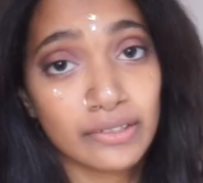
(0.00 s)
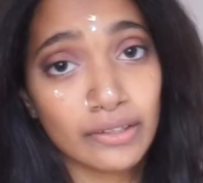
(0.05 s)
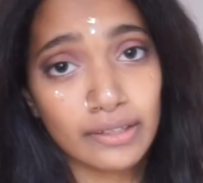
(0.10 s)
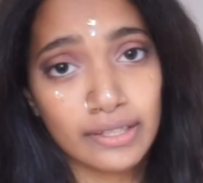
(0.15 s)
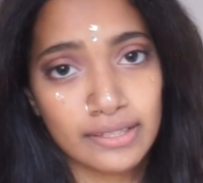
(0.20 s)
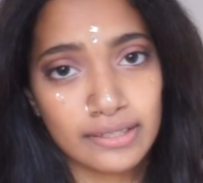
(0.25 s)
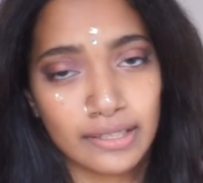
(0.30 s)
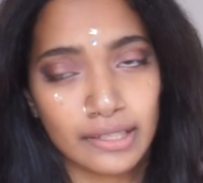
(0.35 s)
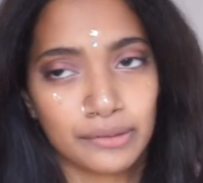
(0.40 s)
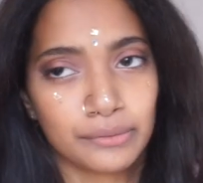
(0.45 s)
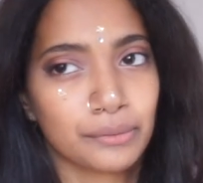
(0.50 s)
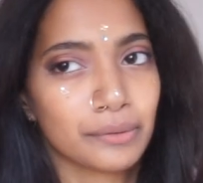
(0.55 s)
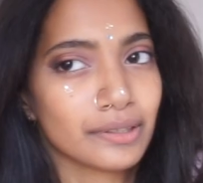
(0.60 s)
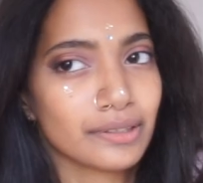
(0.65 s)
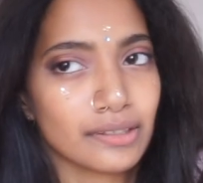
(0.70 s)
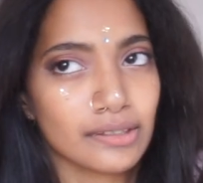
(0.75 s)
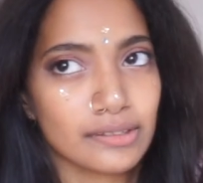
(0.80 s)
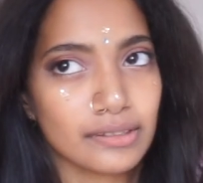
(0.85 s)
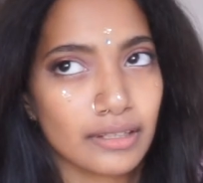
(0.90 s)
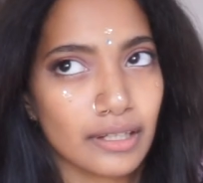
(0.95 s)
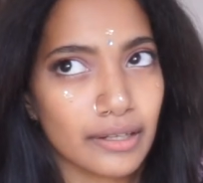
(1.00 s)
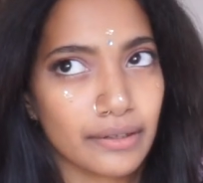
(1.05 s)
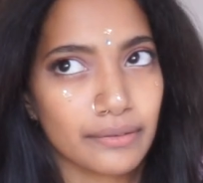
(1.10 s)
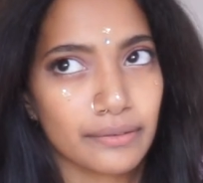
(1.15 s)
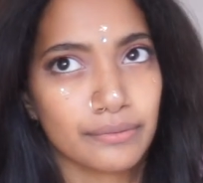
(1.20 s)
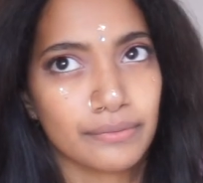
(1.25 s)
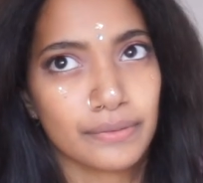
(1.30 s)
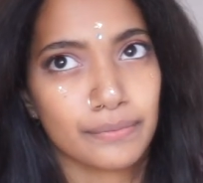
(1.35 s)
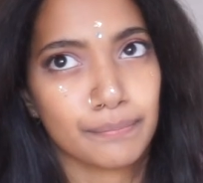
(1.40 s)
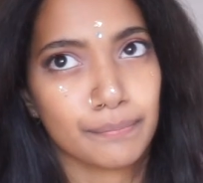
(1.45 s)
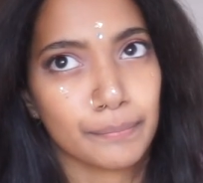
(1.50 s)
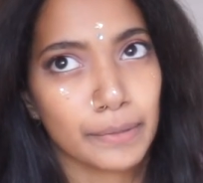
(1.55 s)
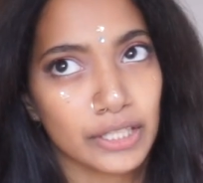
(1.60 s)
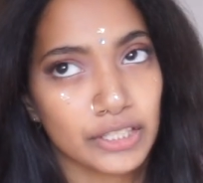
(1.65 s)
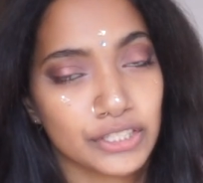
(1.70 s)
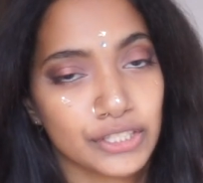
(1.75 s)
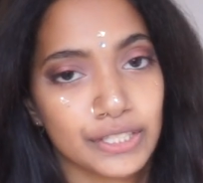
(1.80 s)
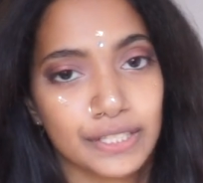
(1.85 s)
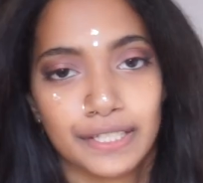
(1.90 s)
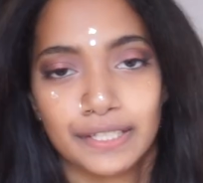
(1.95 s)
So this next one doesn't have
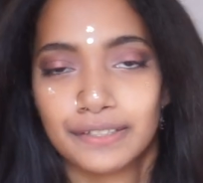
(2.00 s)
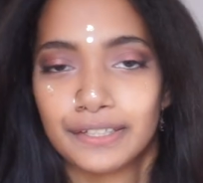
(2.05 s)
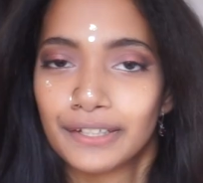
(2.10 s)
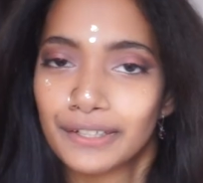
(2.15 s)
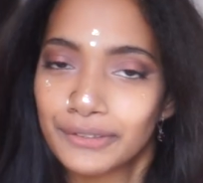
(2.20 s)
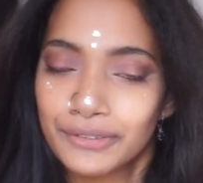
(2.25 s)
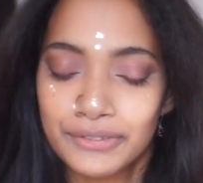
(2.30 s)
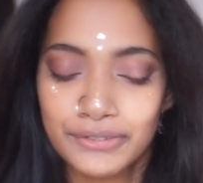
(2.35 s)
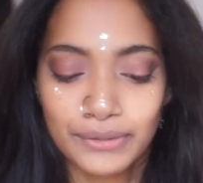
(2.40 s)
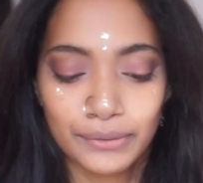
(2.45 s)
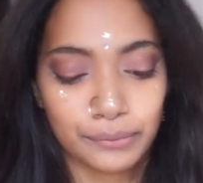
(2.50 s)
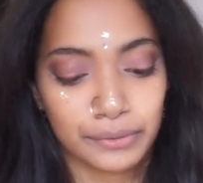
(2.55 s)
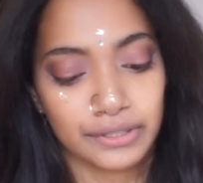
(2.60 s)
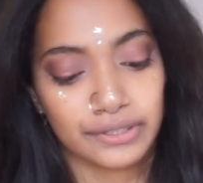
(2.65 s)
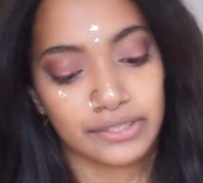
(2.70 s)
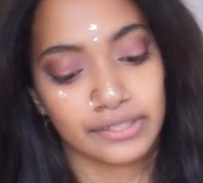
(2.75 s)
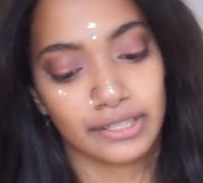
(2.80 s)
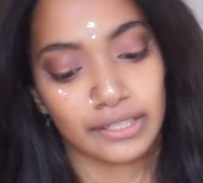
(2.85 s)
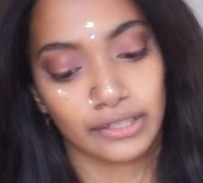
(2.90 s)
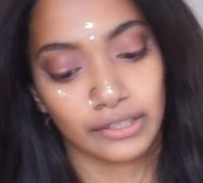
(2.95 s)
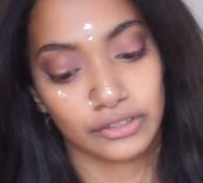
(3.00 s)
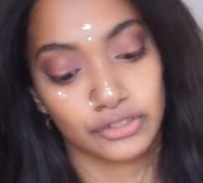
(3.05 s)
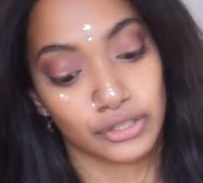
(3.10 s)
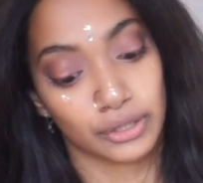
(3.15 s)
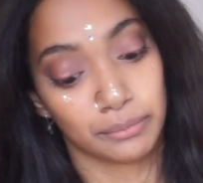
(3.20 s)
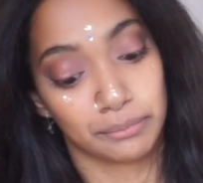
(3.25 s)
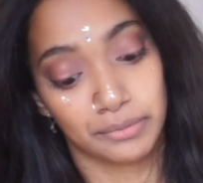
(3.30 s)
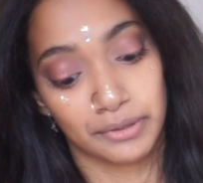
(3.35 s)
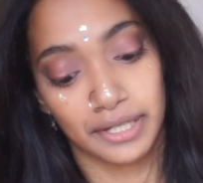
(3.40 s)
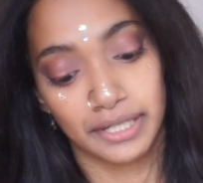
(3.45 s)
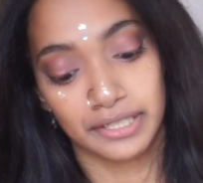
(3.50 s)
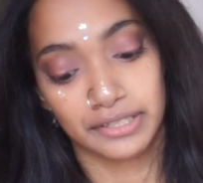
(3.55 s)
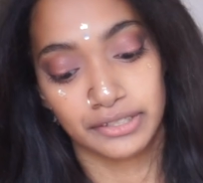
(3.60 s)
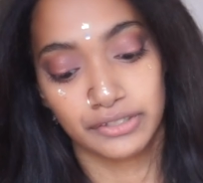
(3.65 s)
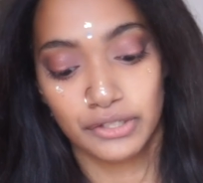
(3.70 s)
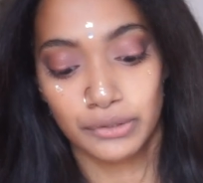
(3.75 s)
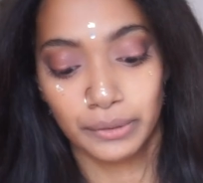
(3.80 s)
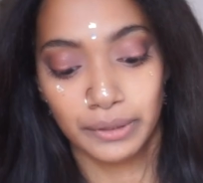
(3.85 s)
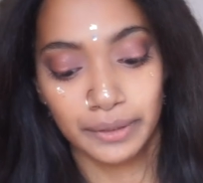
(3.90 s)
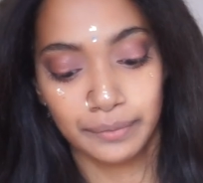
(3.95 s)
much details, so we're just gonna jump right
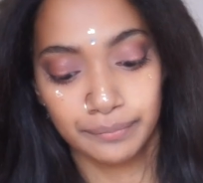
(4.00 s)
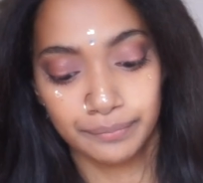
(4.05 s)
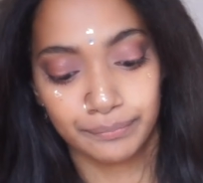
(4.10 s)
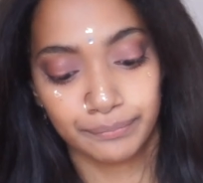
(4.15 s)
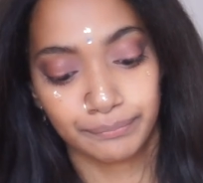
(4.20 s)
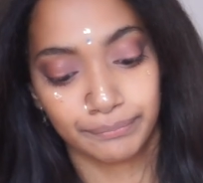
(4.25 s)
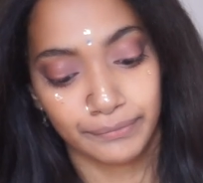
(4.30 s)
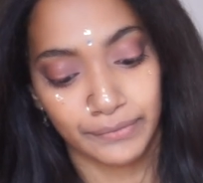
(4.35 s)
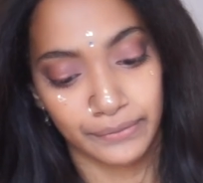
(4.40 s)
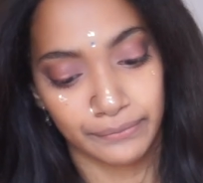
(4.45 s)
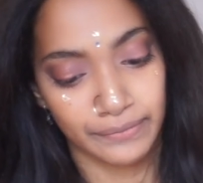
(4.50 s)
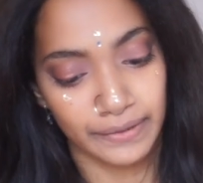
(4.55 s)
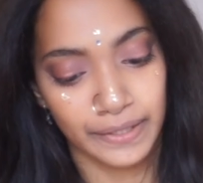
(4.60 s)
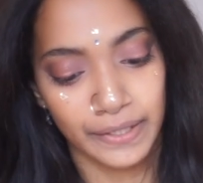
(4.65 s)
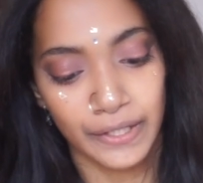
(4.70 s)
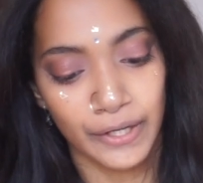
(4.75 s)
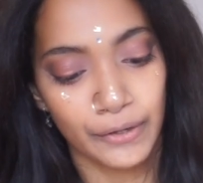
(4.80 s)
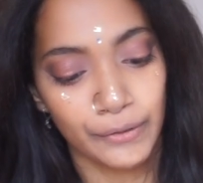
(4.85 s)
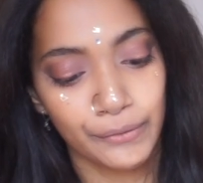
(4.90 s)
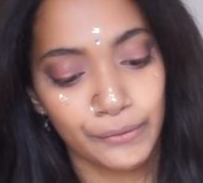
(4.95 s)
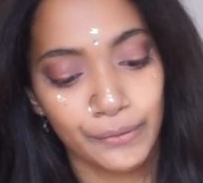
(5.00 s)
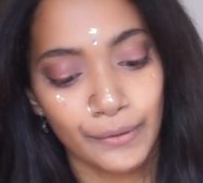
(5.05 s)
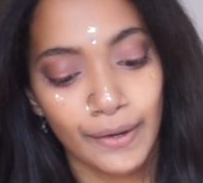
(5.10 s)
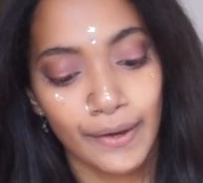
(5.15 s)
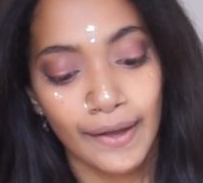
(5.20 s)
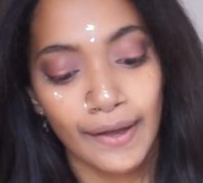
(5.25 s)
into it in the video.